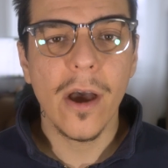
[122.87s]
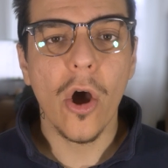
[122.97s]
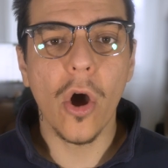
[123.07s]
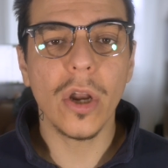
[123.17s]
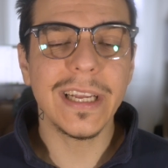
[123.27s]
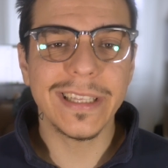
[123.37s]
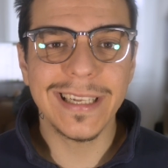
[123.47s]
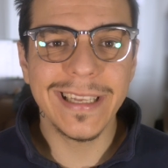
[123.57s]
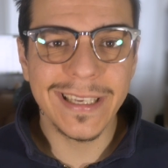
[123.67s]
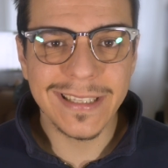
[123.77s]
or at
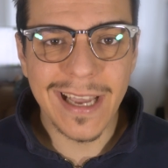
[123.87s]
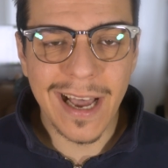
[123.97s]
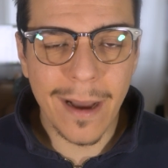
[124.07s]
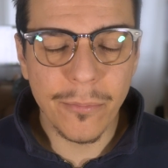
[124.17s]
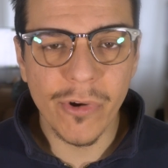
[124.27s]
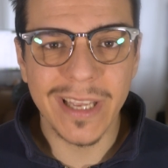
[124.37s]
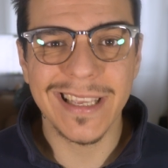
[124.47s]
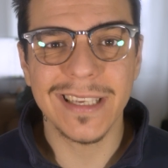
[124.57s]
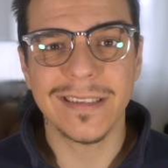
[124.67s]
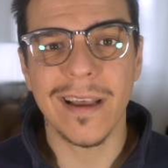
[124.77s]
least
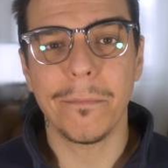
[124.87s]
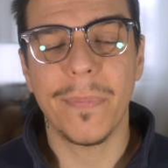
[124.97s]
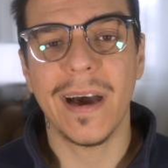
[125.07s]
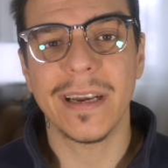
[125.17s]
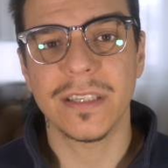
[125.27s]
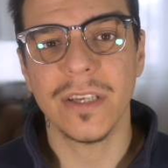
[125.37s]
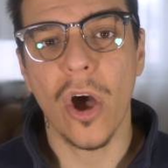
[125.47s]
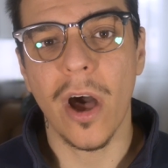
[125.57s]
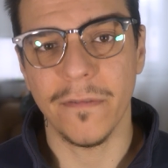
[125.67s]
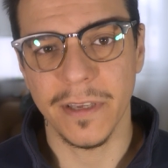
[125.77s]
upgrading some parts
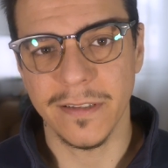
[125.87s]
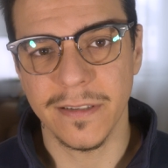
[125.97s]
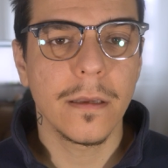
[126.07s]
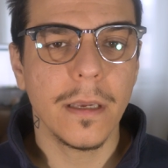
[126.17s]
of it.